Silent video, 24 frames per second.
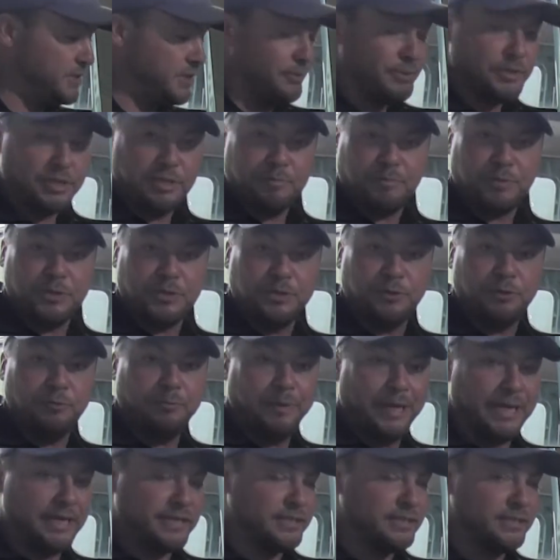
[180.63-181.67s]
So we're going to put it all
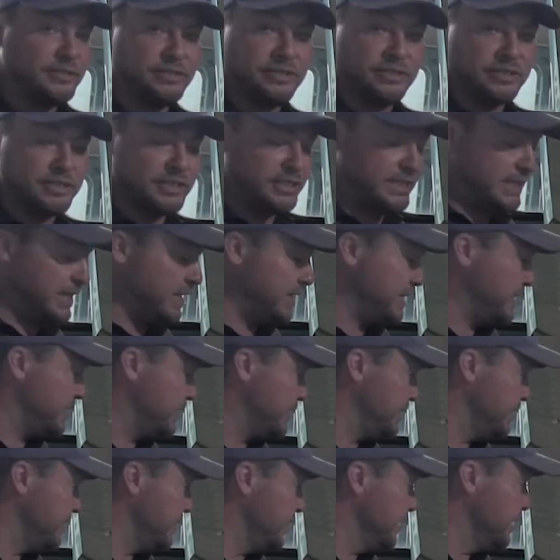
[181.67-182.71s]
back to stock
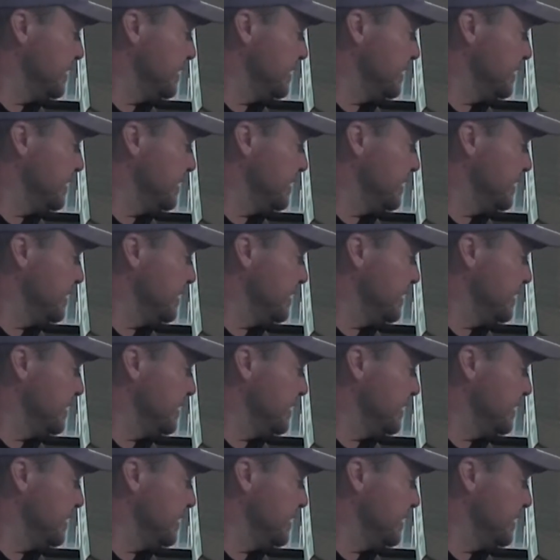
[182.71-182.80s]
standard.